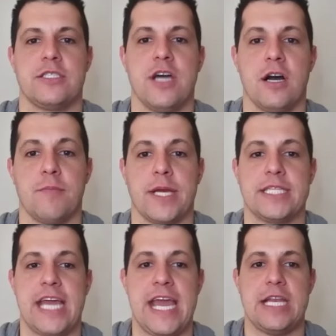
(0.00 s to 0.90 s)
Doug
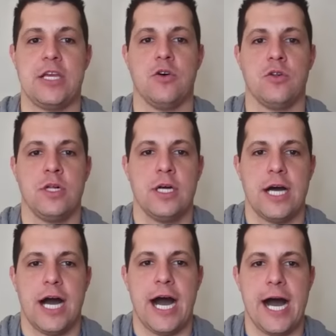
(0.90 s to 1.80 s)
McDaniel
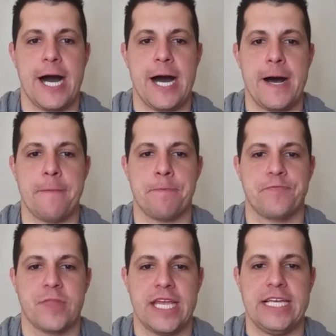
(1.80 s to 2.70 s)
texted
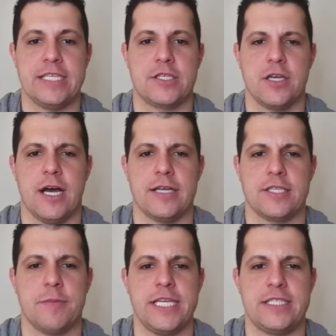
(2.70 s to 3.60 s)

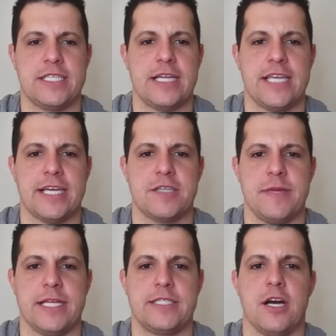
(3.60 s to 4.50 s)

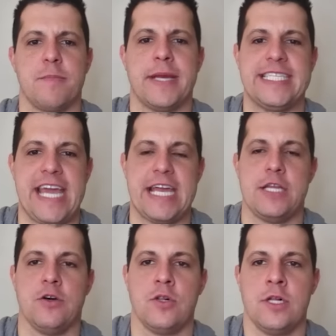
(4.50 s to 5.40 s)
me that Doug
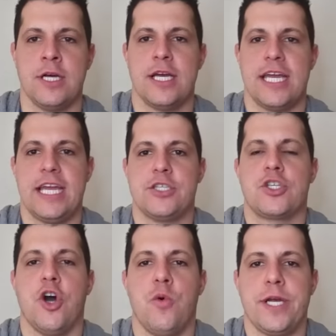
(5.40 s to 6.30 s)
McDaniel is
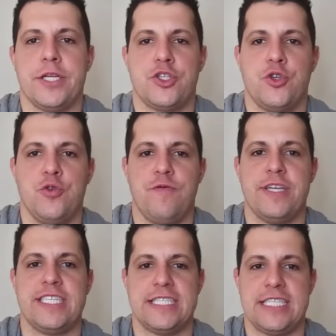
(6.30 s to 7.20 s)
going to
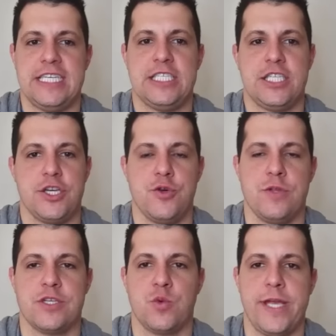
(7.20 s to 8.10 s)
visit TCU
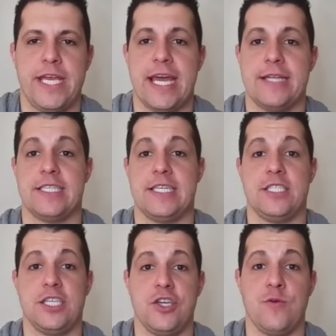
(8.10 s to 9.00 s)
this weekend.
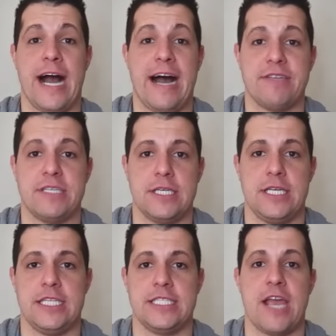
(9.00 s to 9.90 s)
TCU obviously
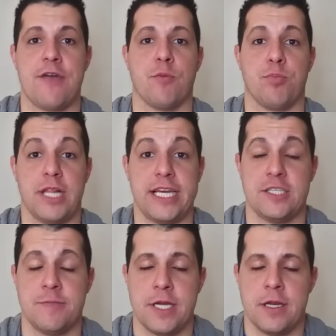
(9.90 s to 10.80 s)
needs a
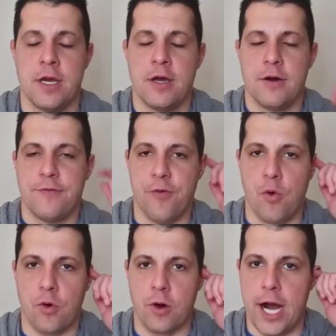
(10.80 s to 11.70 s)
replacement
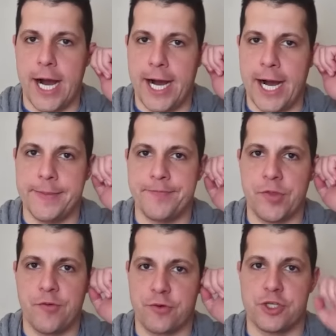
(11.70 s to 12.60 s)
for
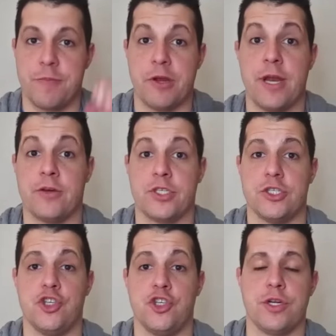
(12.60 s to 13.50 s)
Jameer
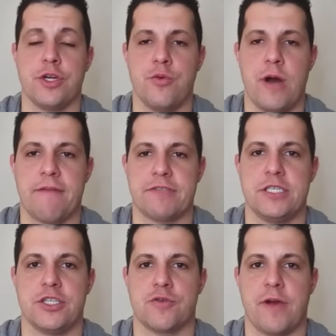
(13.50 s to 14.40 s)
Nelson Jr., who
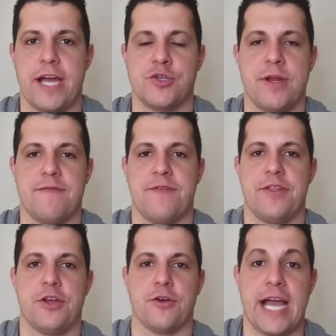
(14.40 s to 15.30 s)
obviously just graduated,
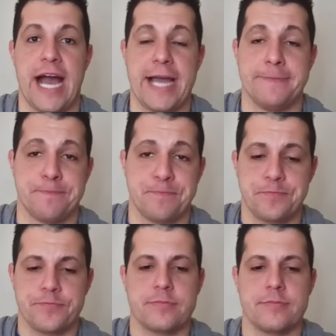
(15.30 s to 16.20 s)
fifth-year guy.
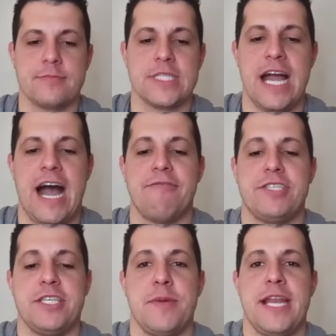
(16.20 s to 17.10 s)

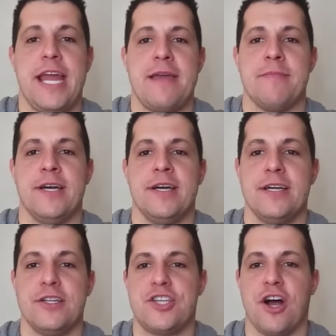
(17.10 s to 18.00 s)
Obviously the big name,
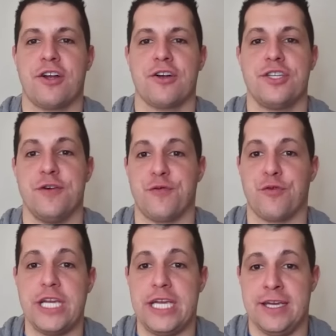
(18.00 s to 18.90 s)
Tucker
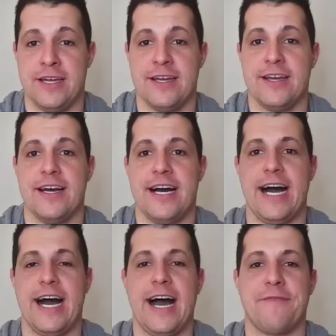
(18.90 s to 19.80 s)
DeVry
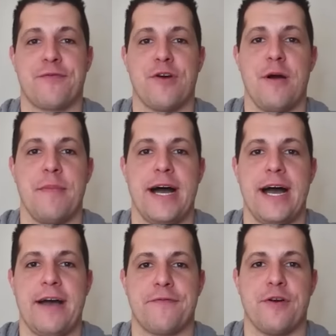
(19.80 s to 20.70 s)

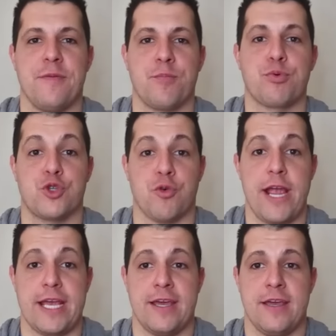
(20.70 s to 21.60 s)
from
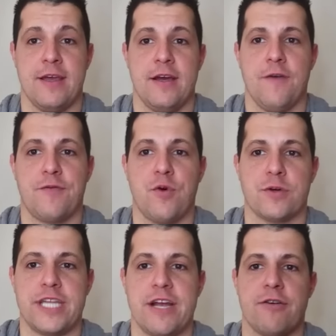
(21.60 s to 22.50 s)
Drake. Of
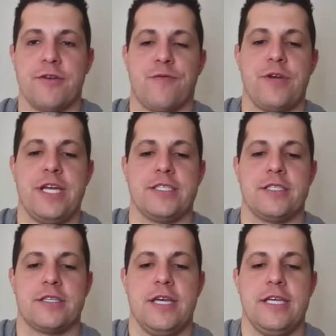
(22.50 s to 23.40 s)
course, Darren DeVry
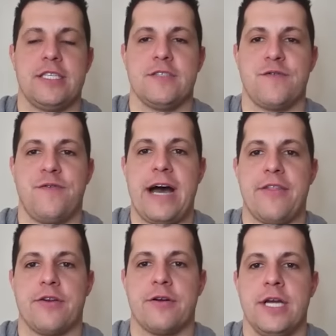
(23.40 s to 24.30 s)
is his
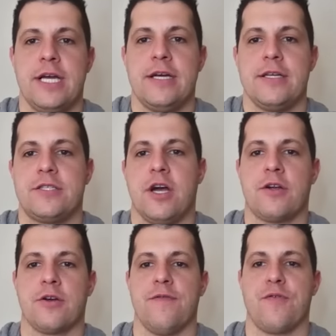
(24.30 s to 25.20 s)
father.
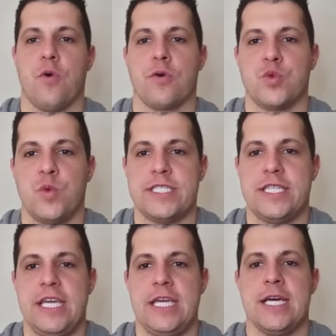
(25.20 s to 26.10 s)
Tucker, of course, was
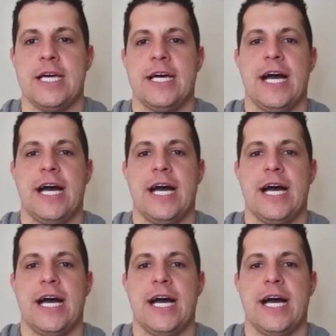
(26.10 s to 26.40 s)
the